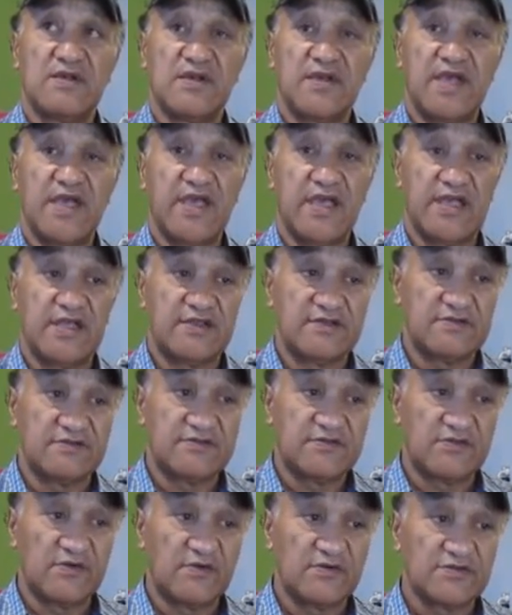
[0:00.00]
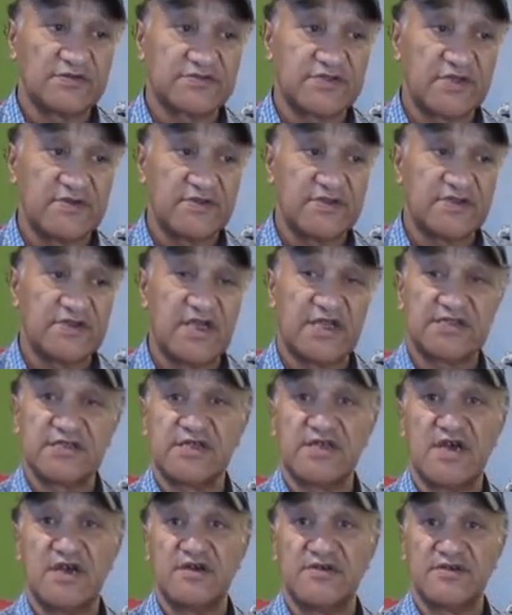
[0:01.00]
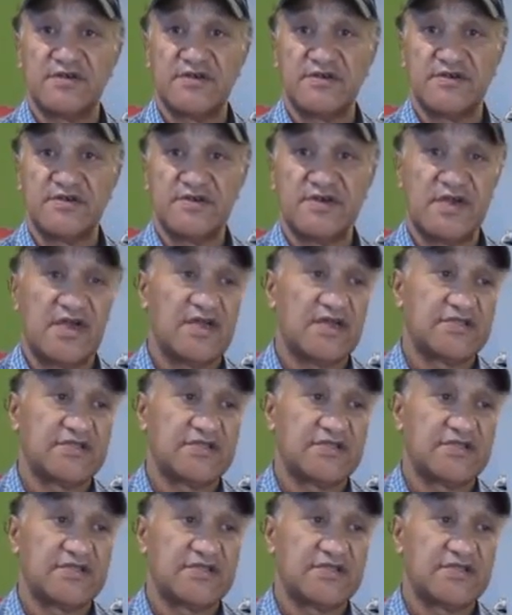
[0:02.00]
and also in Ngāti Kahunungu.